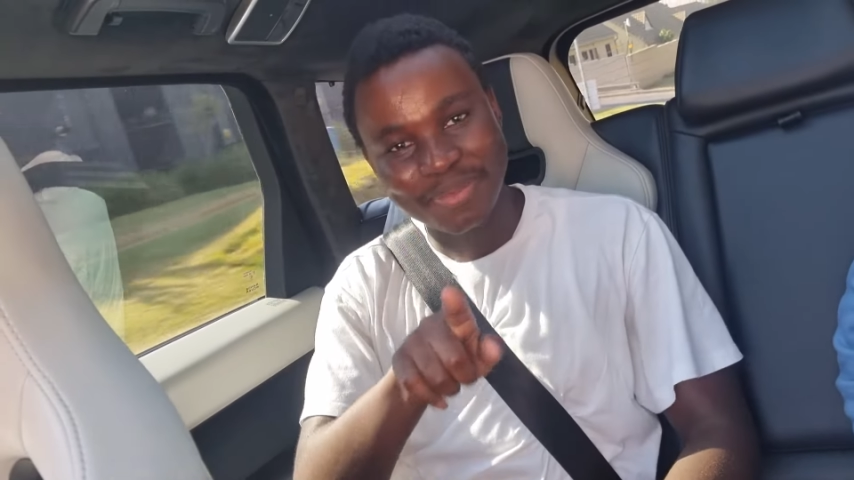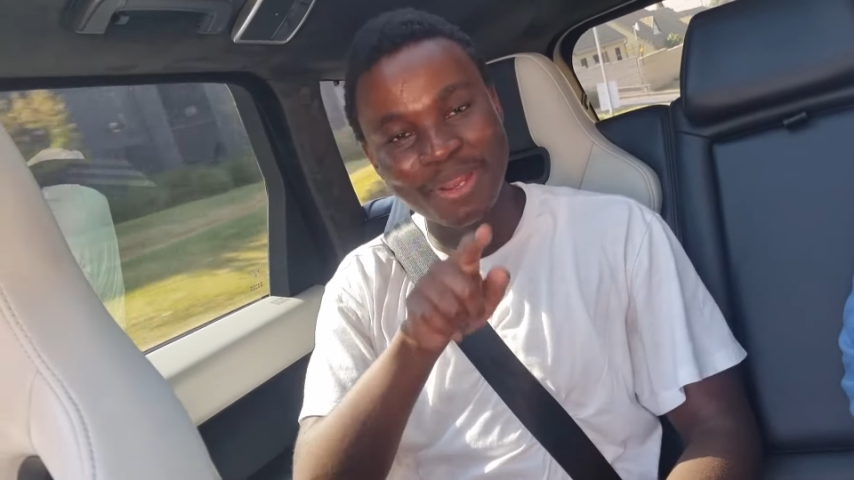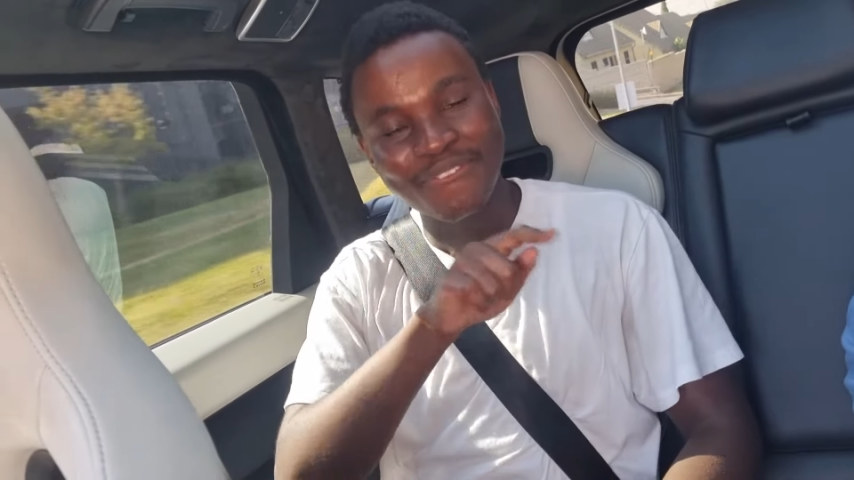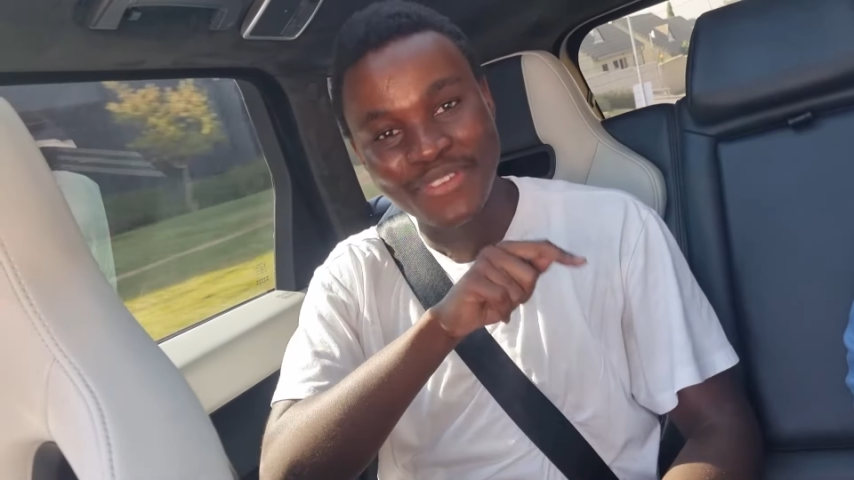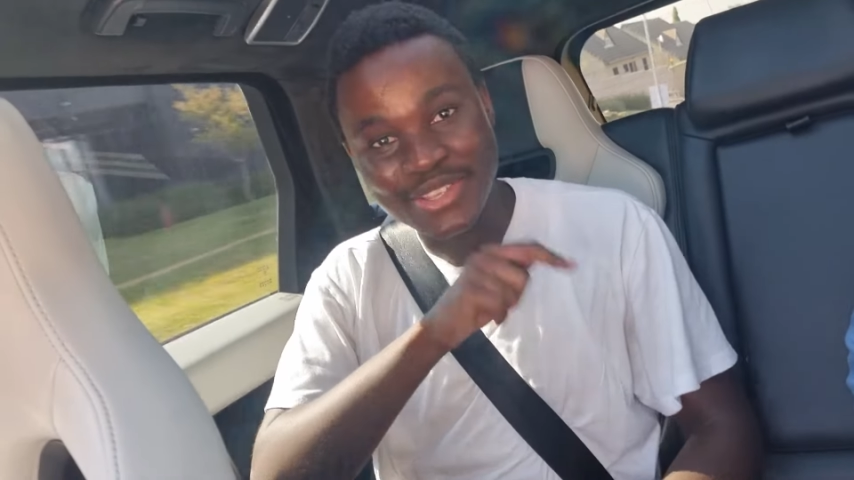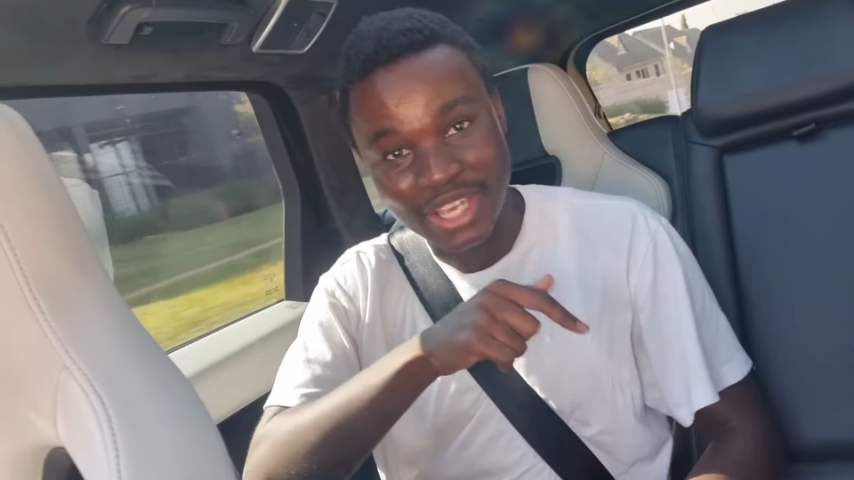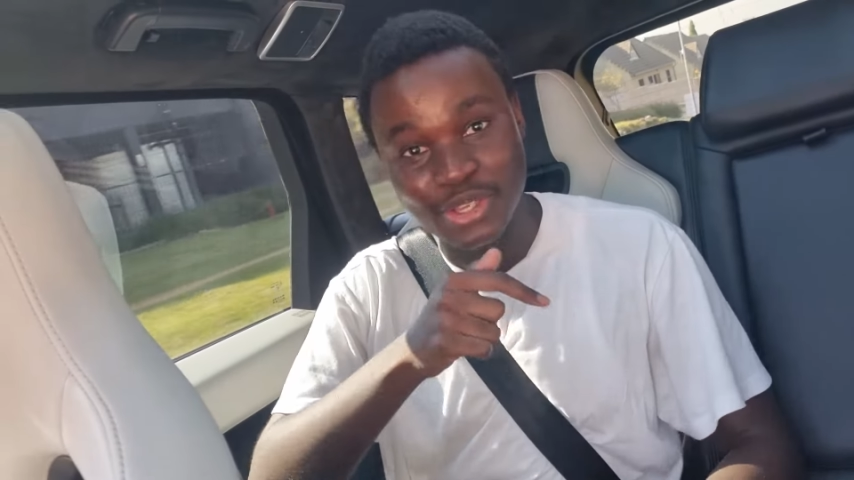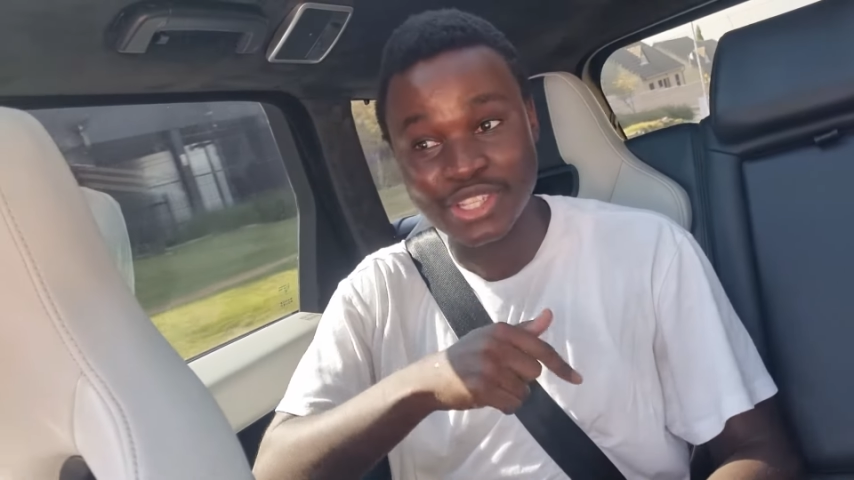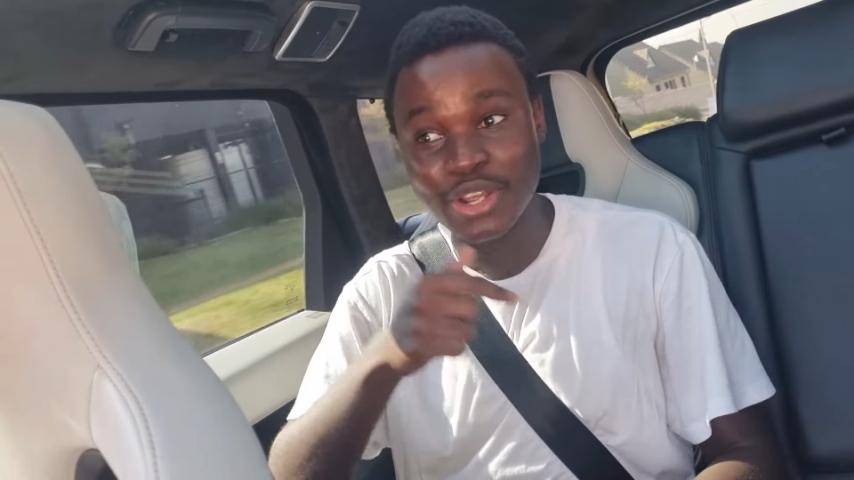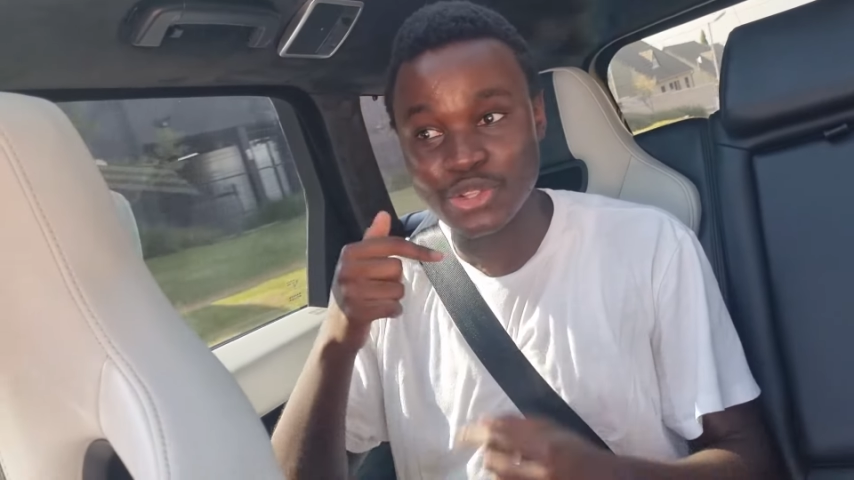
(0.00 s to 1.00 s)
but it feels like
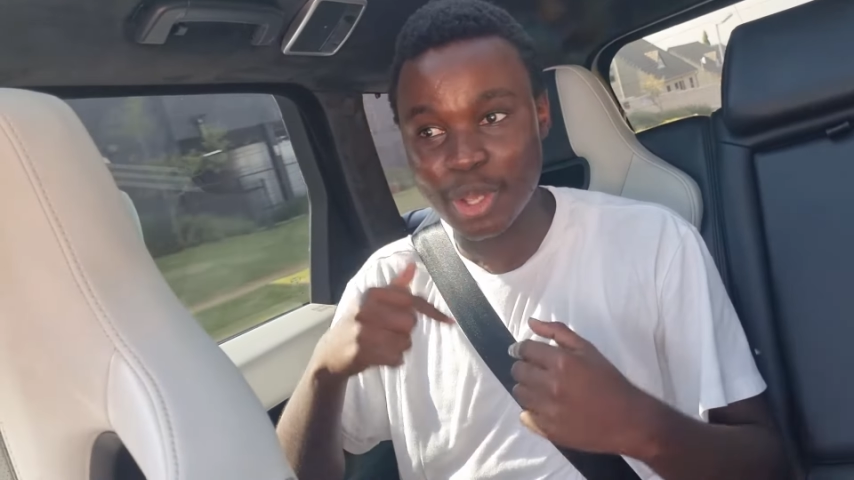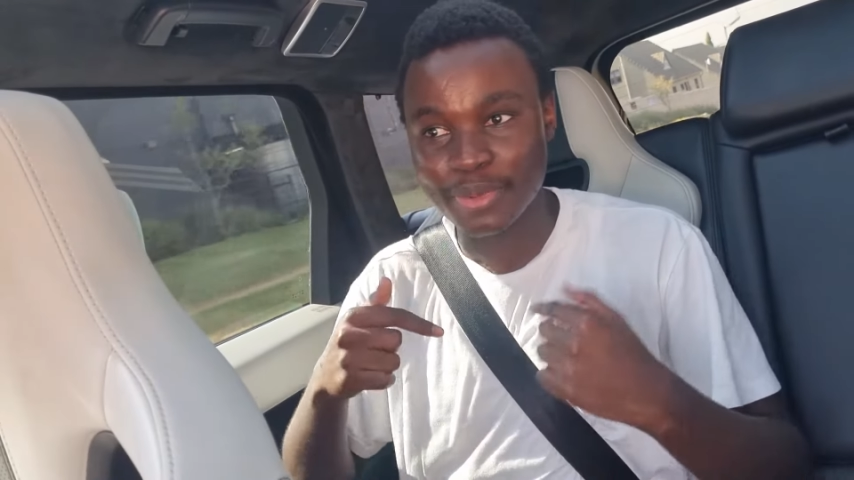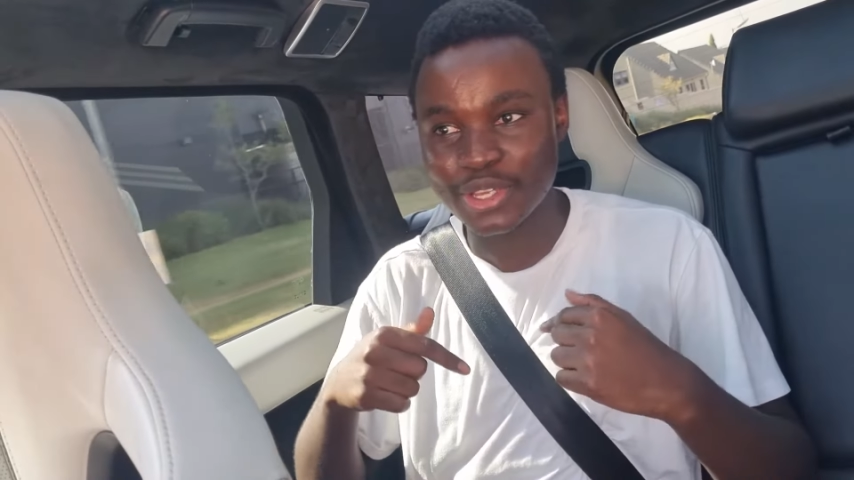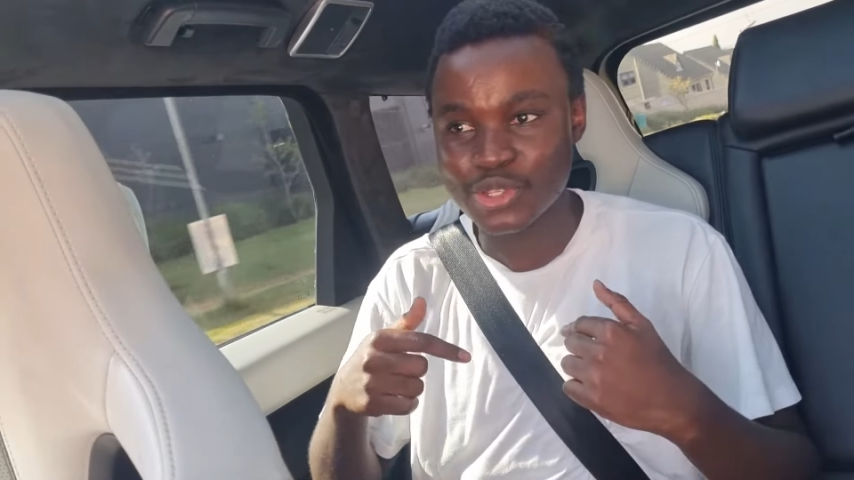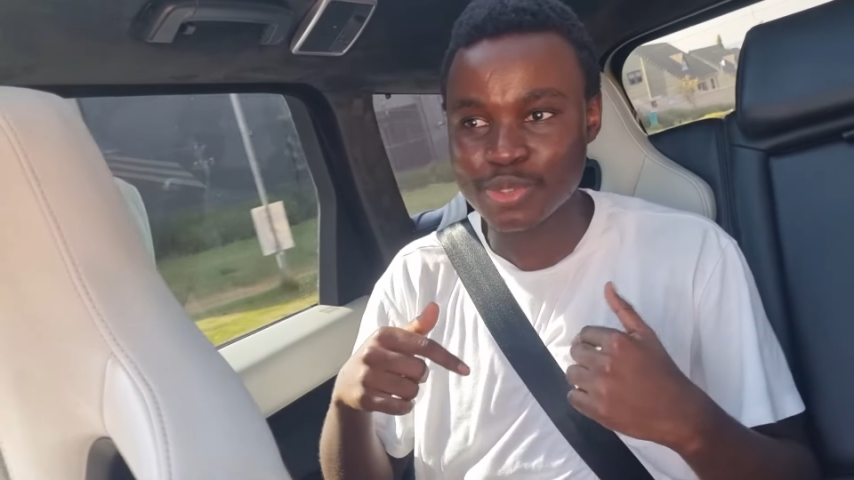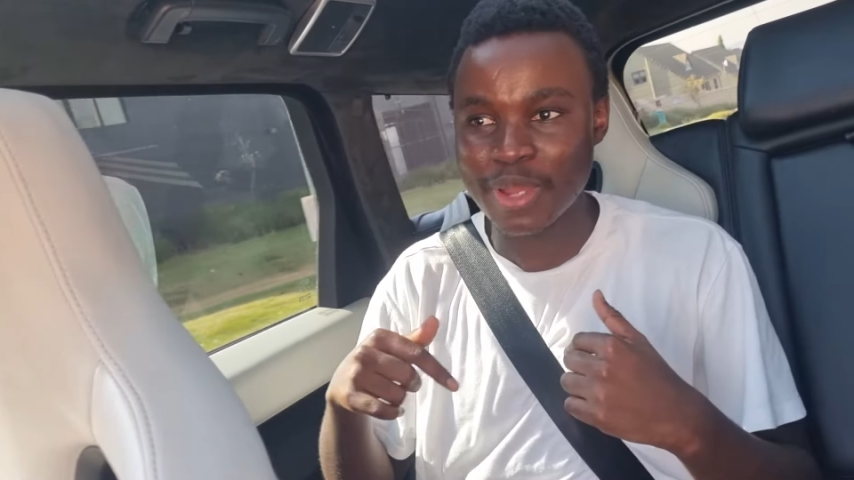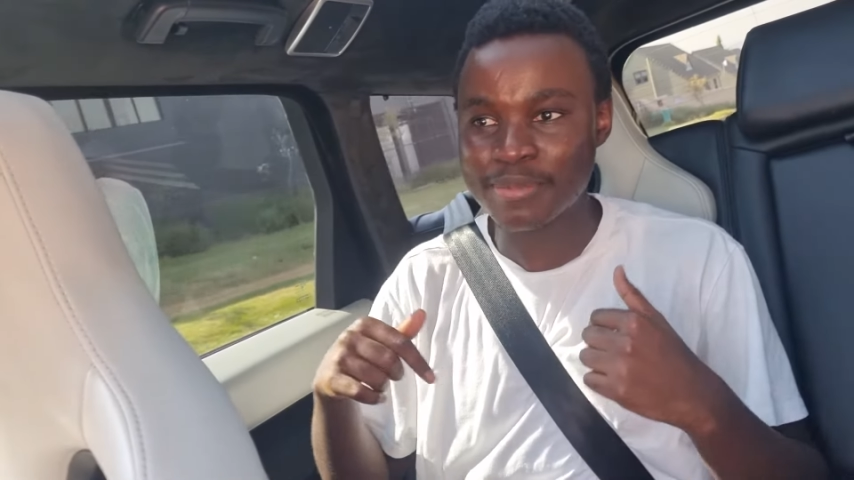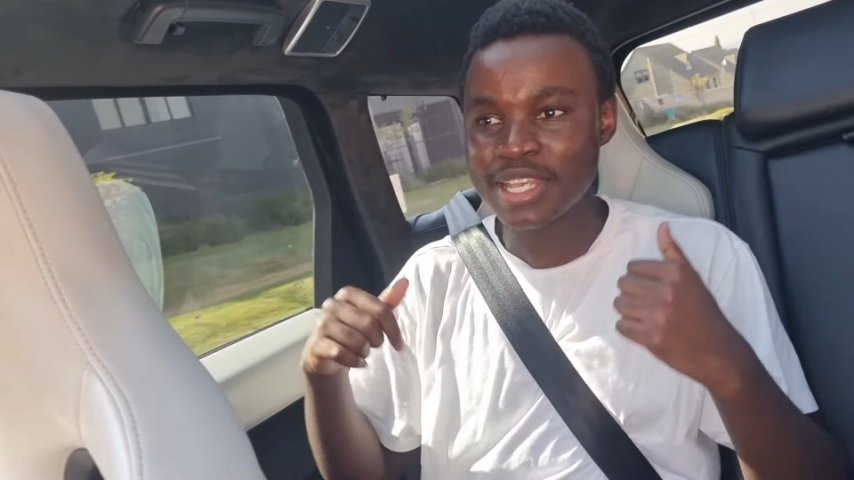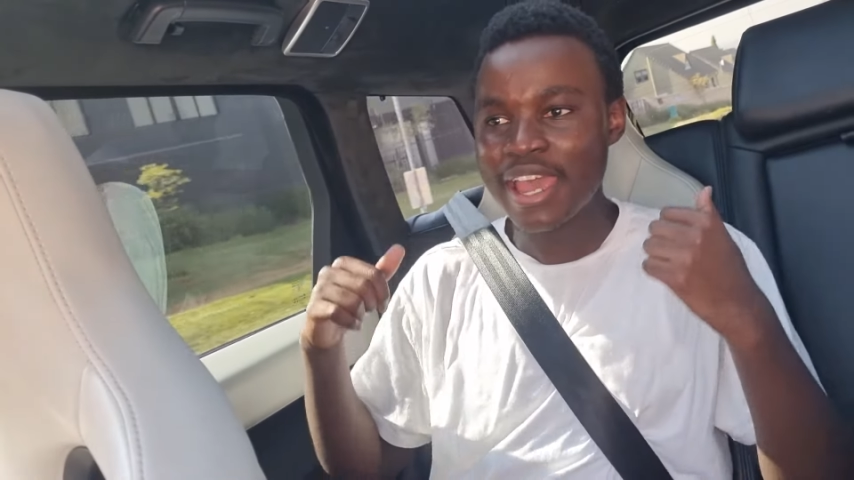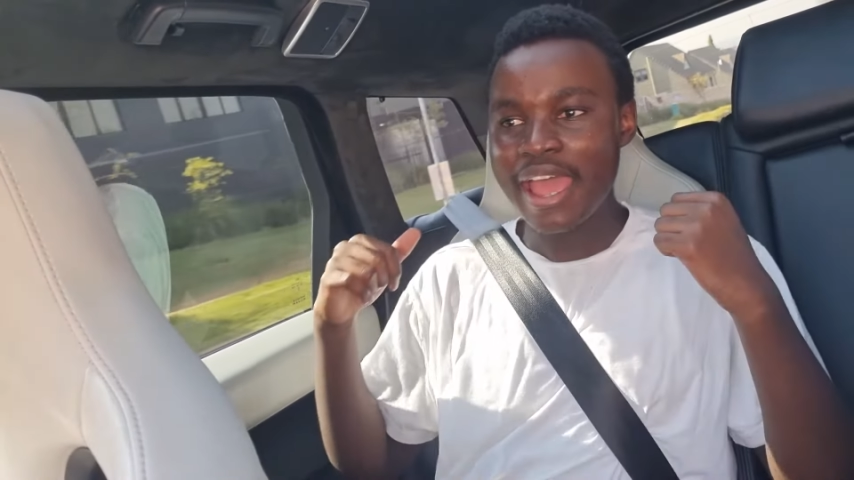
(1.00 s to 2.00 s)
you're sitting on top of the exhaust pipes.